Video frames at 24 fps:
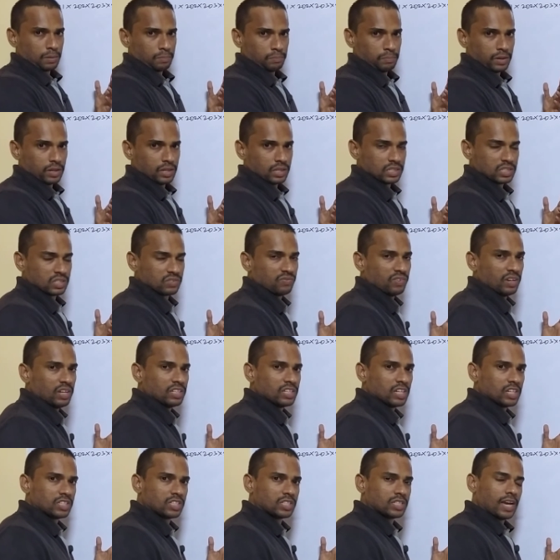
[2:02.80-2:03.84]
numbers,
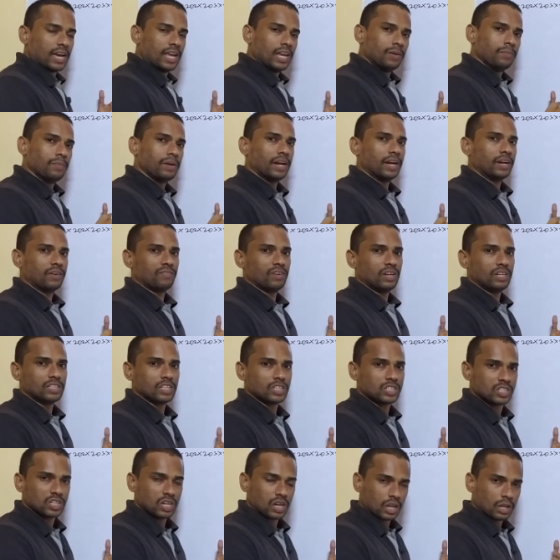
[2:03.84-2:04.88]
we'll just eliminate, we'll
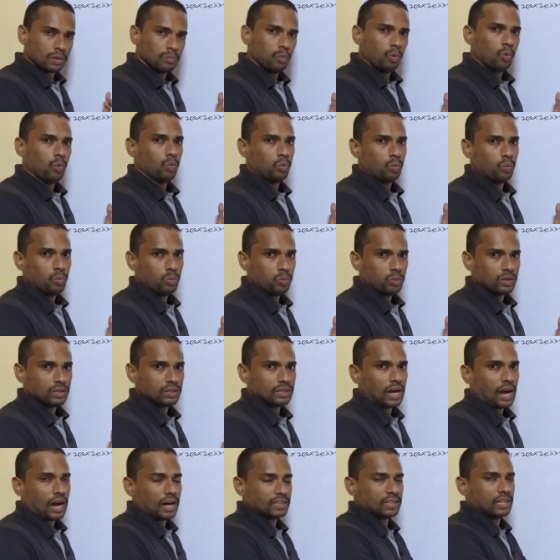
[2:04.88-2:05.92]
just
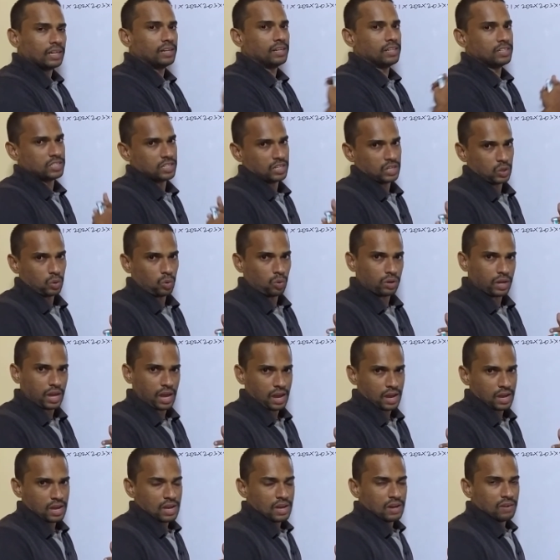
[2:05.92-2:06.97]
remove the other digit,
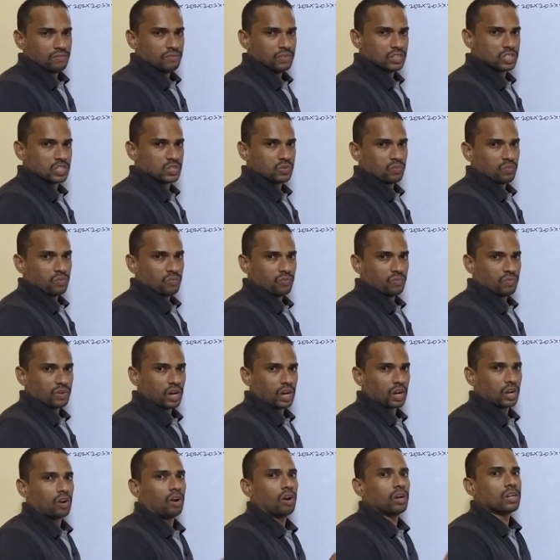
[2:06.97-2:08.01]
okay, which
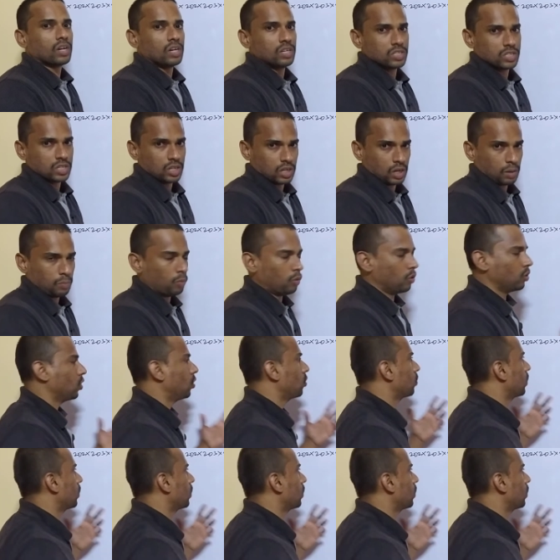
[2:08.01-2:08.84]
we are not concerned about,